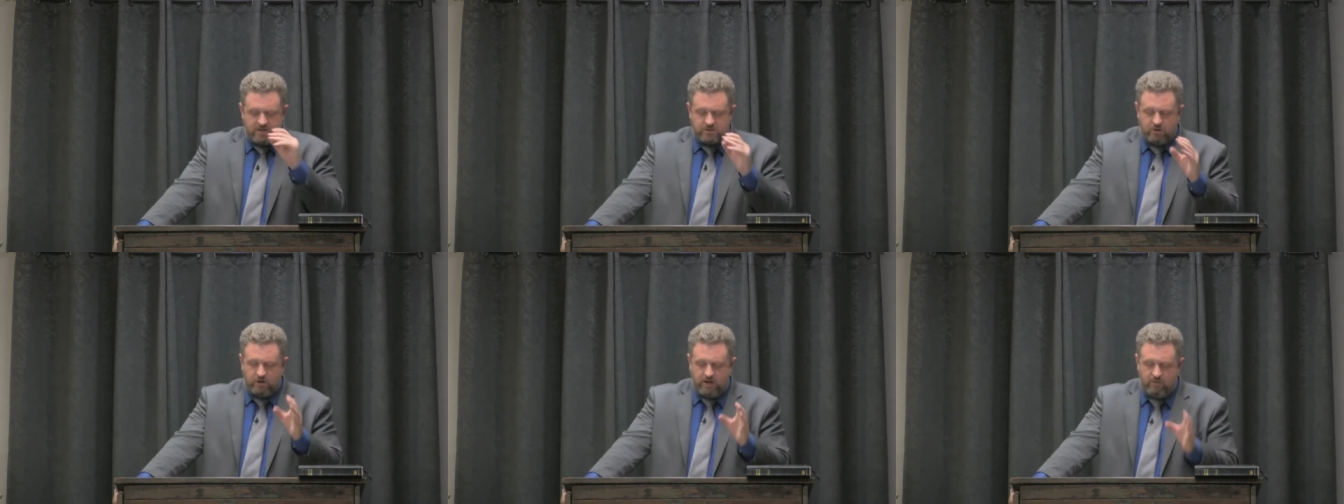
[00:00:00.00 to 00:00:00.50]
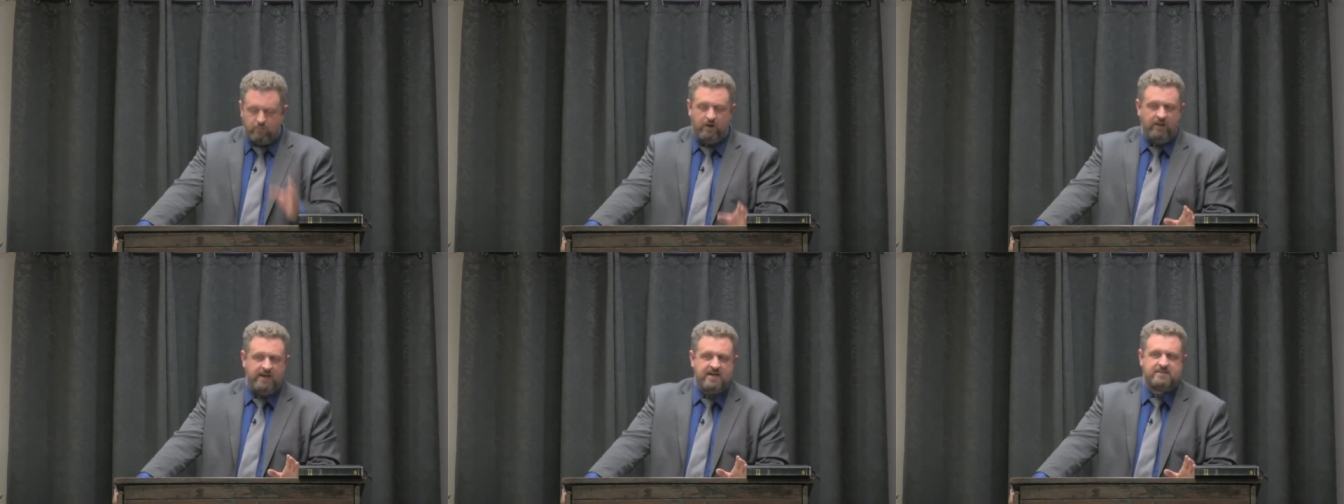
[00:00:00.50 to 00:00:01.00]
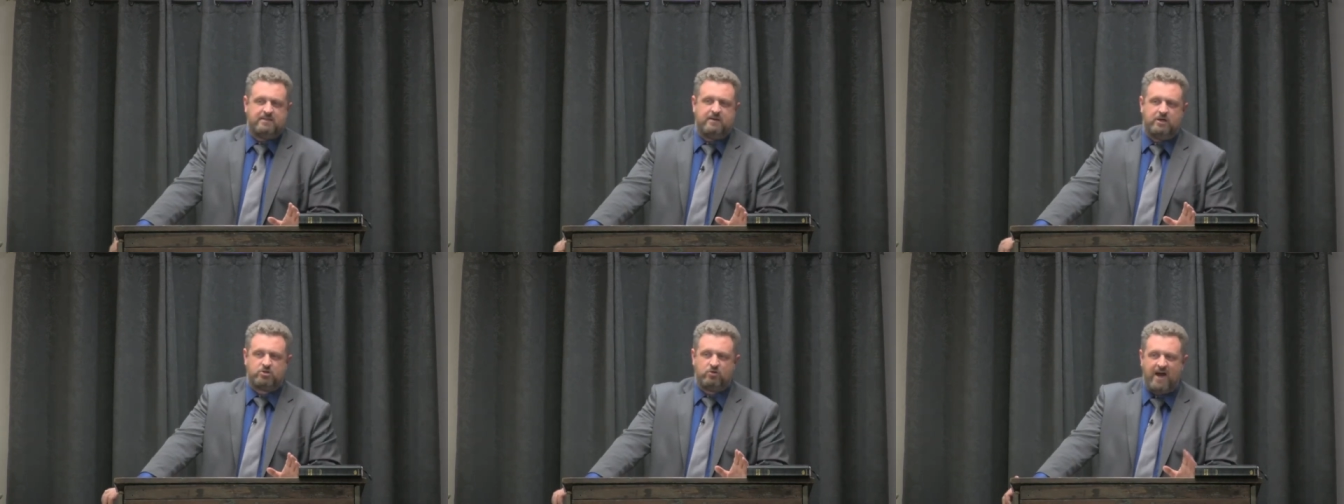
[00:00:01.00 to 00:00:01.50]
So it really is a,
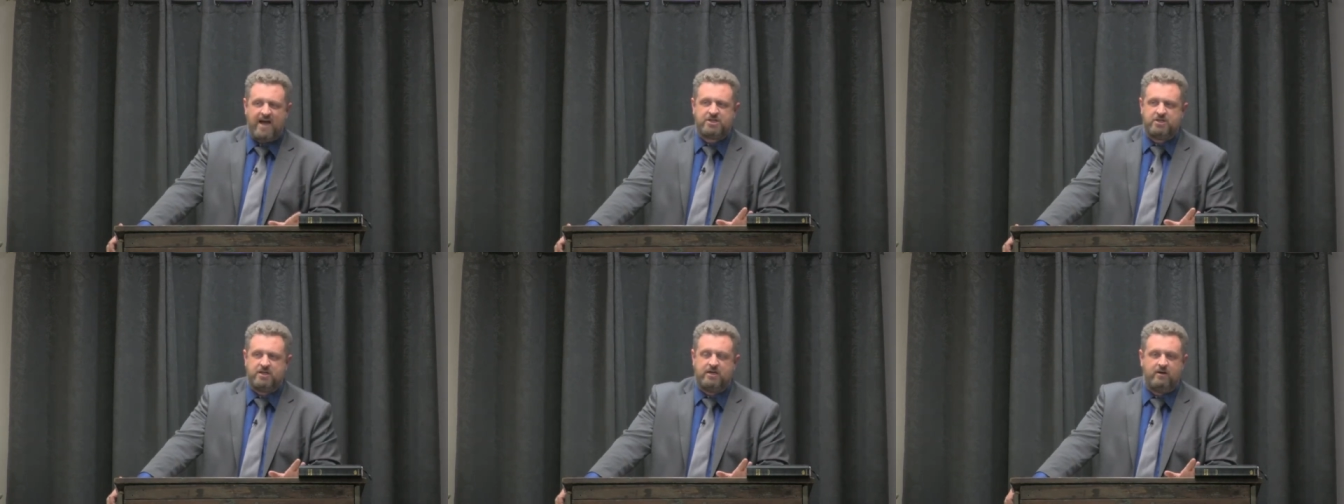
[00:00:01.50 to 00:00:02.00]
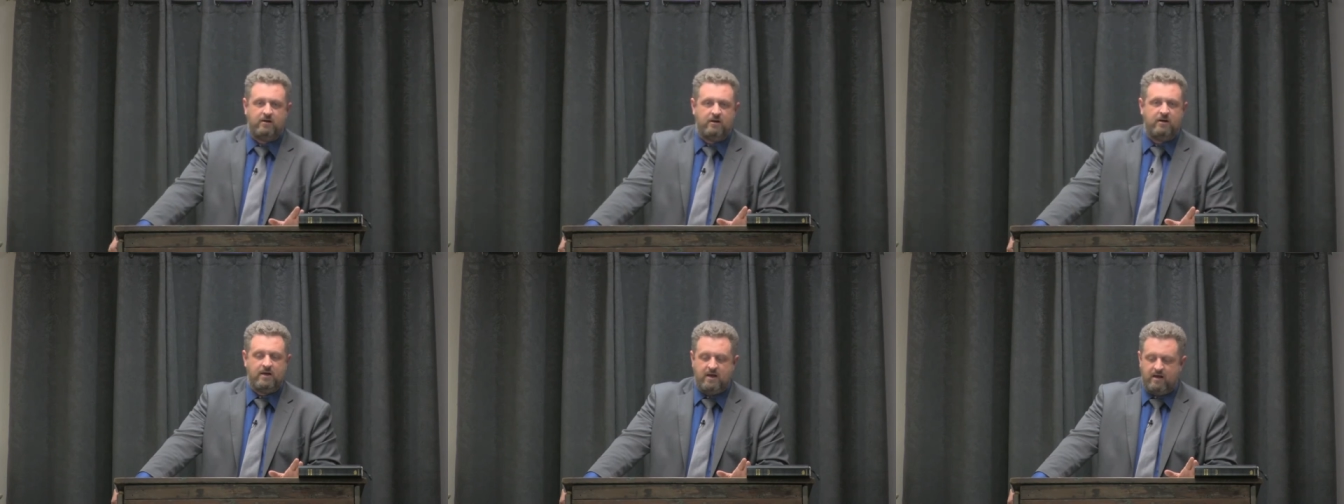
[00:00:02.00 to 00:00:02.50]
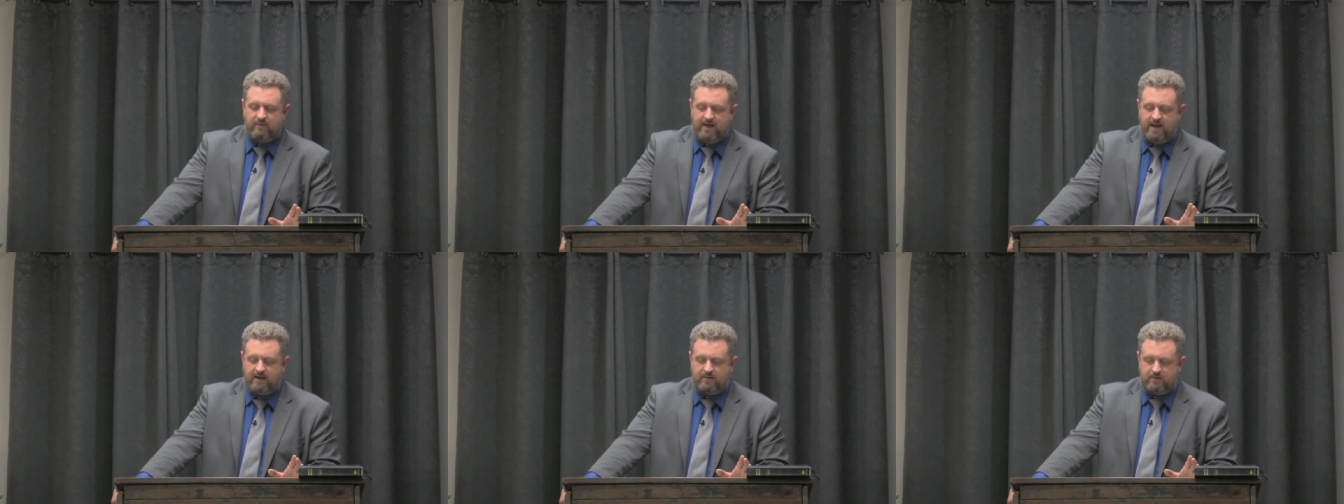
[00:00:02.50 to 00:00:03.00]
a tragedy here
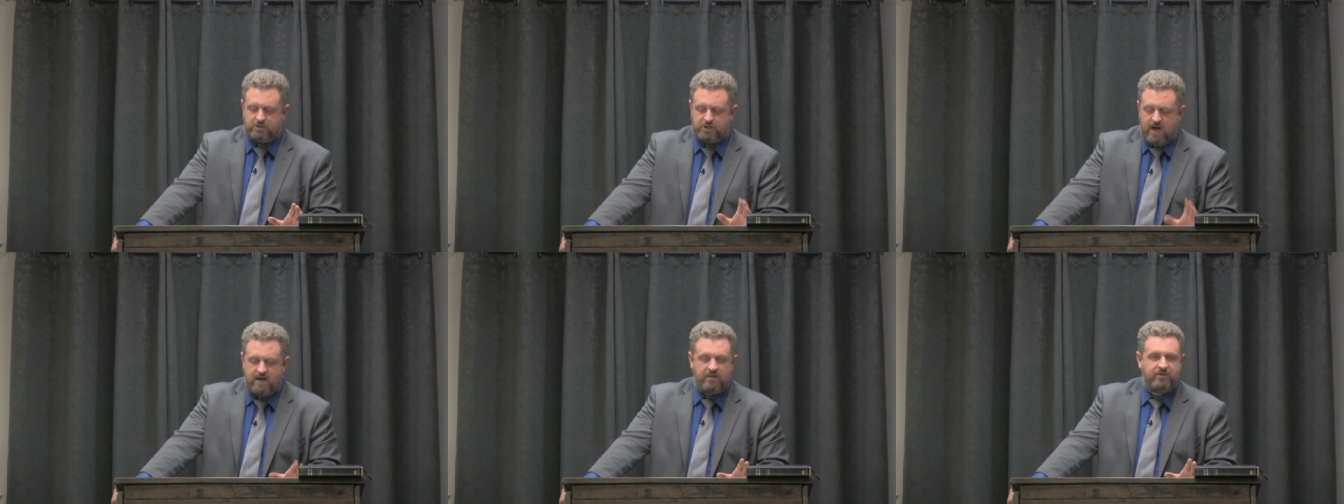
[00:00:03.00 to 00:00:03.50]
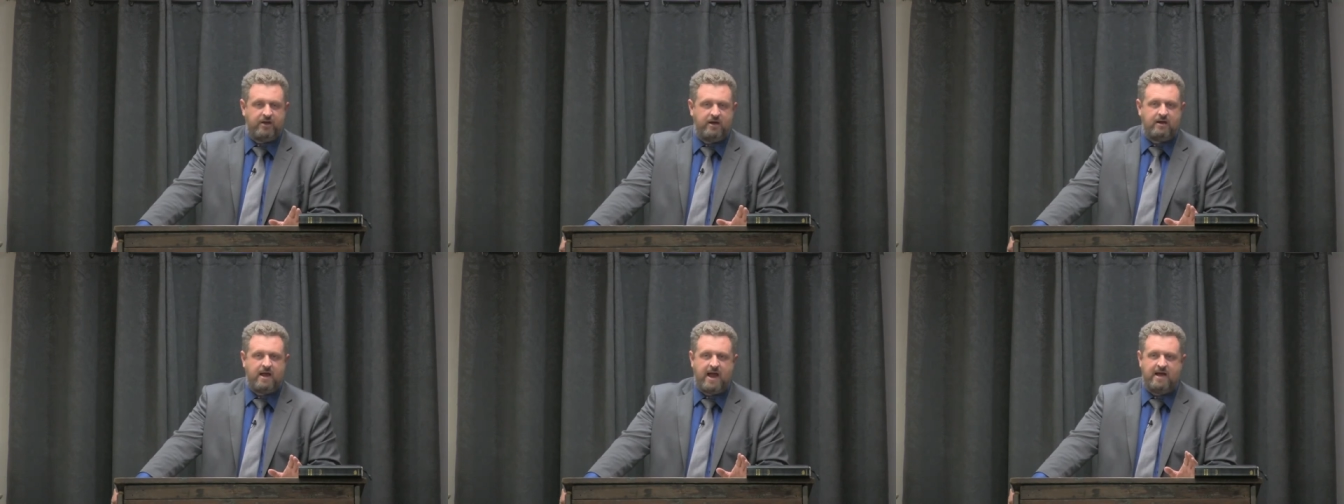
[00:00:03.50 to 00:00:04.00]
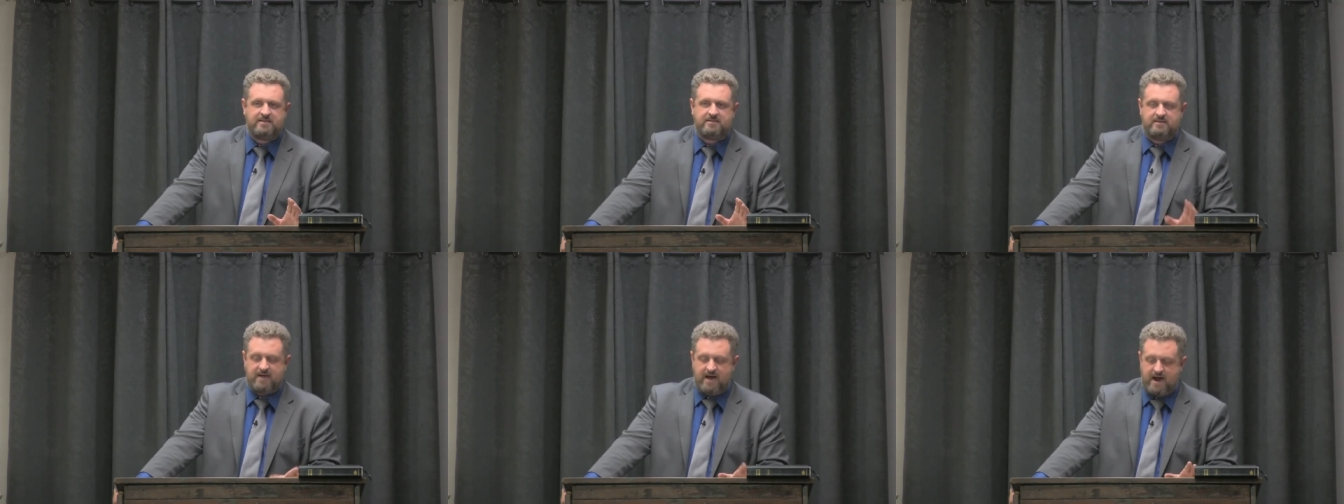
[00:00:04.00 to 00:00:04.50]
that Jonathan has
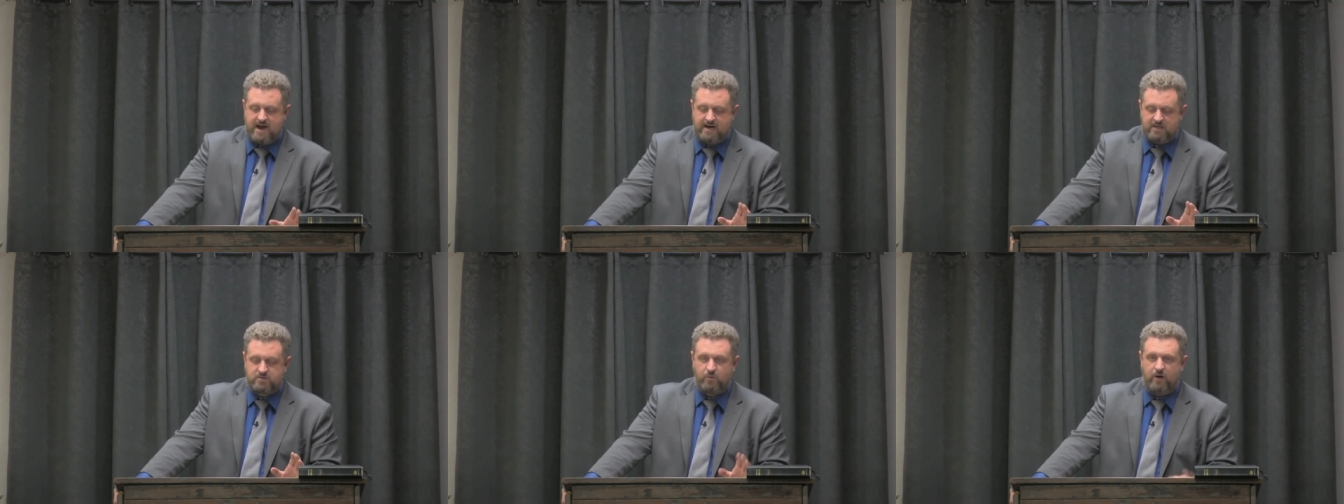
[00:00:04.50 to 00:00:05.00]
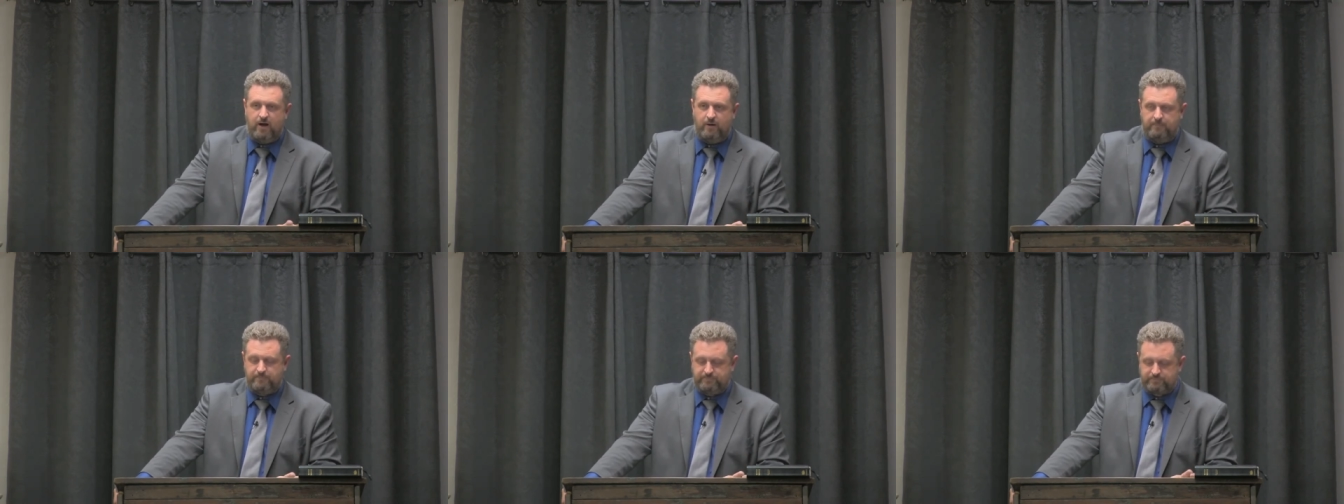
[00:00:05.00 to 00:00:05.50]
to die as well.